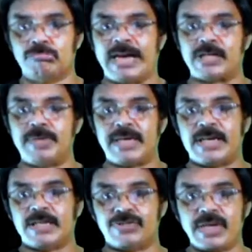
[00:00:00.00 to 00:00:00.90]
atomic
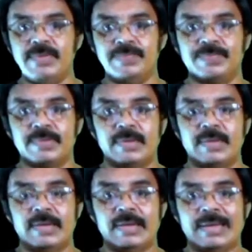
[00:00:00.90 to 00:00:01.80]
energy
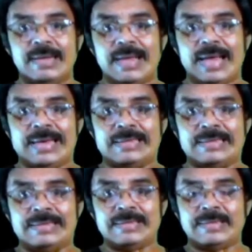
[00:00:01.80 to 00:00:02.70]

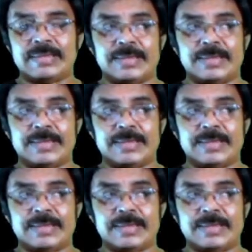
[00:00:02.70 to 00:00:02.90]
and